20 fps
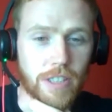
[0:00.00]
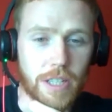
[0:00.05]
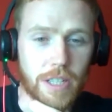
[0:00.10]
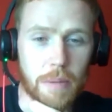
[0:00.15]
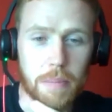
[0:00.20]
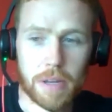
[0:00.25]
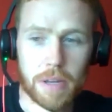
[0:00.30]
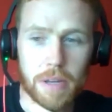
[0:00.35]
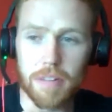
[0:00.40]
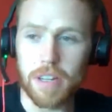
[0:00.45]
a
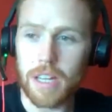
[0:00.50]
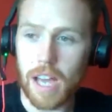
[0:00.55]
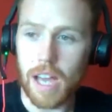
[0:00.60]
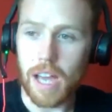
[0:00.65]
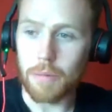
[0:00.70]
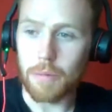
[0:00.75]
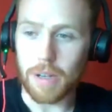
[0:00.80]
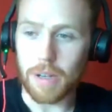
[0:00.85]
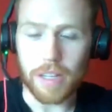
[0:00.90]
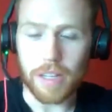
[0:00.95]
pivot,
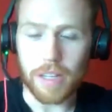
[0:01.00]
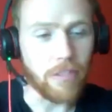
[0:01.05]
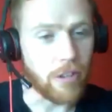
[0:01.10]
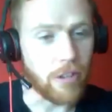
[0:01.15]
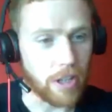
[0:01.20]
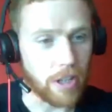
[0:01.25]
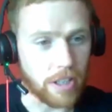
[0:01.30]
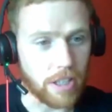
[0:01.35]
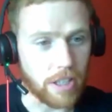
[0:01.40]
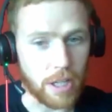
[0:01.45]
and
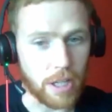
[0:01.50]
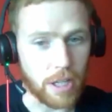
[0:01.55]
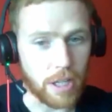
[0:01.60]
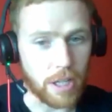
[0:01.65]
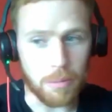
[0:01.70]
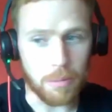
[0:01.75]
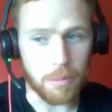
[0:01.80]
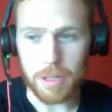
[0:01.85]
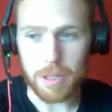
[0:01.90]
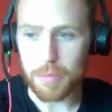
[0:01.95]
internally
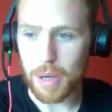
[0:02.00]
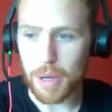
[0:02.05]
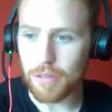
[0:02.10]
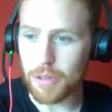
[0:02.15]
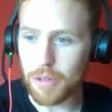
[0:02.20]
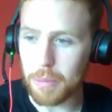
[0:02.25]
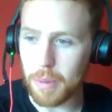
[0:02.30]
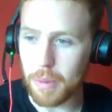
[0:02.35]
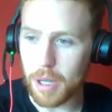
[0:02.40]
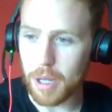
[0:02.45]
we made
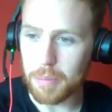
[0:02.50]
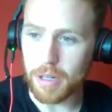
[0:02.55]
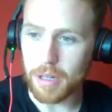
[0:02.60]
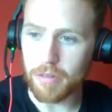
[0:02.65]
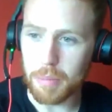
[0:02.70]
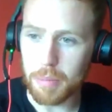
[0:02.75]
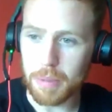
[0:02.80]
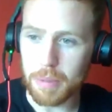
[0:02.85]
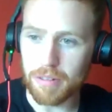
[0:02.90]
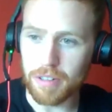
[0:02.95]
a bit
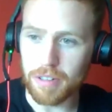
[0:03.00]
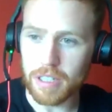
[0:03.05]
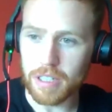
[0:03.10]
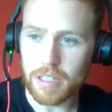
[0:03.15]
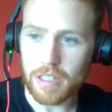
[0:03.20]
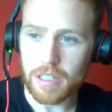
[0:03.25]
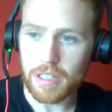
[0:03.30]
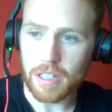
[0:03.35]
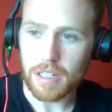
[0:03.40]
of a pivot.